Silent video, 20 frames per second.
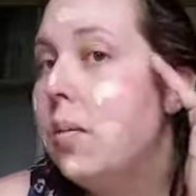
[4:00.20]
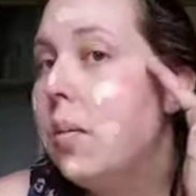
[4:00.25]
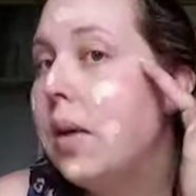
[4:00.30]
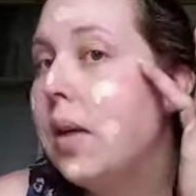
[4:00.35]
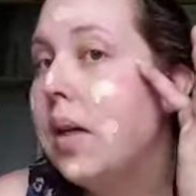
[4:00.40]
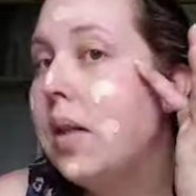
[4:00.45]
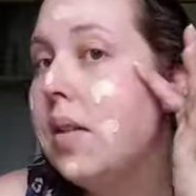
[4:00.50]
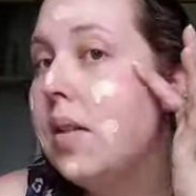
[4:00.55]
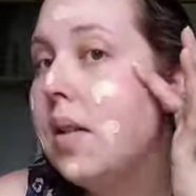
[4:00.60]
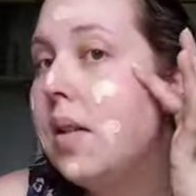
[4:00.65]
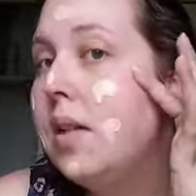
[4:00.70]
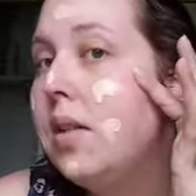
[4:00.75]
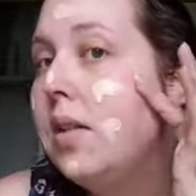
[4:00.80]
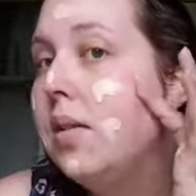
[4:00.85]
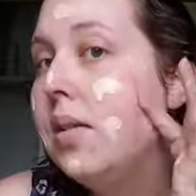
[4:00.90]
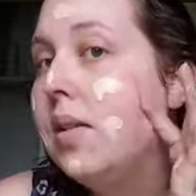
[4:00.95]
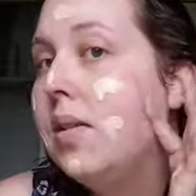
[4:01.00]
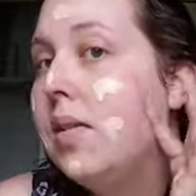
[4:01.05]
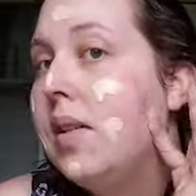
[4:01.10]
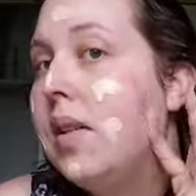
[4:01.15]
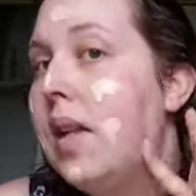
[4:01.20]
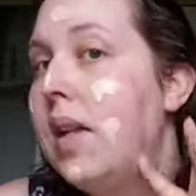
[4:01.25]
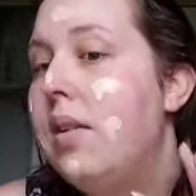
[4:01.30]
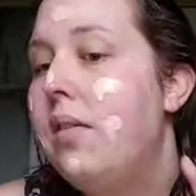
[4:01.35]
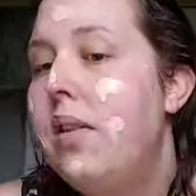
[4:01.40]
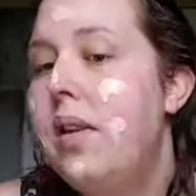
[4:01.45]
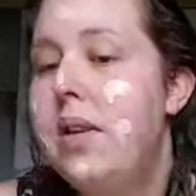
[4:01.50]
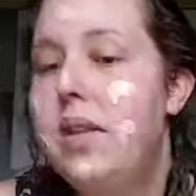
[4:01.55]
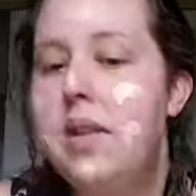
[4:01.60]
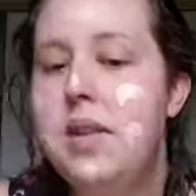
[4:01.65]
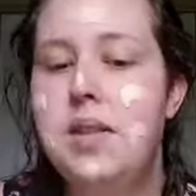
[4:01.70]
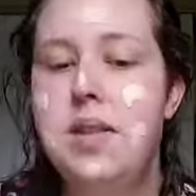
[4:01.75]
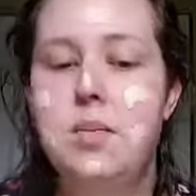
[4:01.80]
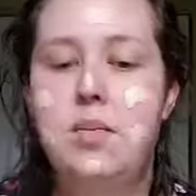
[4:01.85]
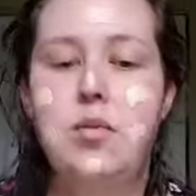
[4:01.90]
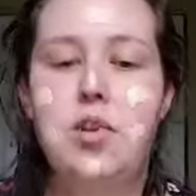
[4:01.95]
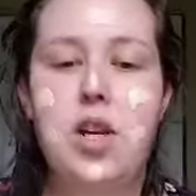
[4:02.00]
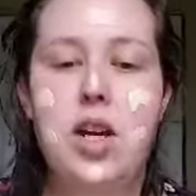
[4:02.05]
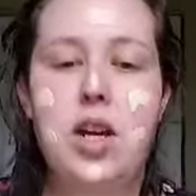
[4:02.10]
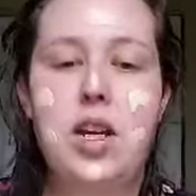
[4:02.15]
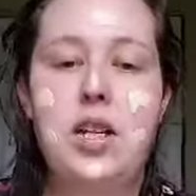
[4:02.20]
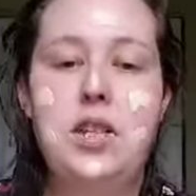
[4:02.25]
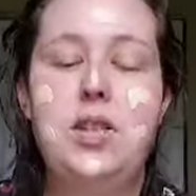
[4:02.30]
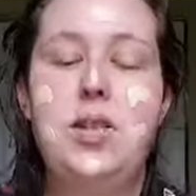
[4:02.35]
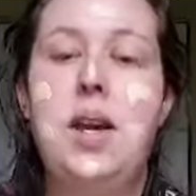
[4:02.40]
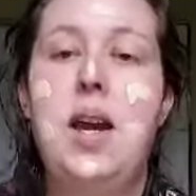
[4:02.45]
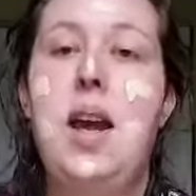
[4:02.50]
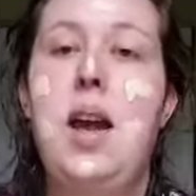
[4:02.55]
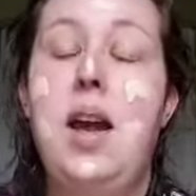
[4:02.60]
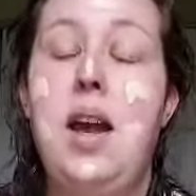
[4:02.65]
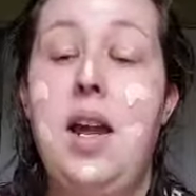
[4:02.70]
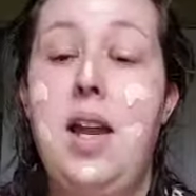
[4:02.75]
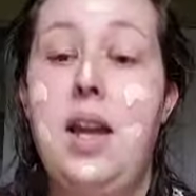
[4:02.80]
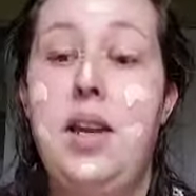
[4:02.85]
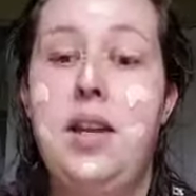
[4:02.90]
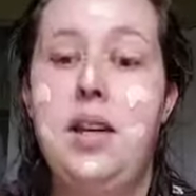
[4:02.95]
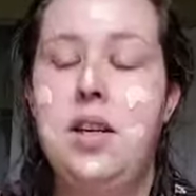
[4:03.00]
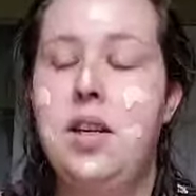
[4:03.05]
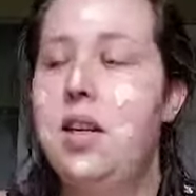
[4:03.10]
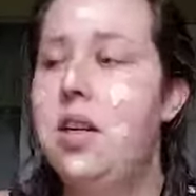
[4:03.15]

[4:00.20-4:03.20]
because I do have a lot of redness I'm trying to hide.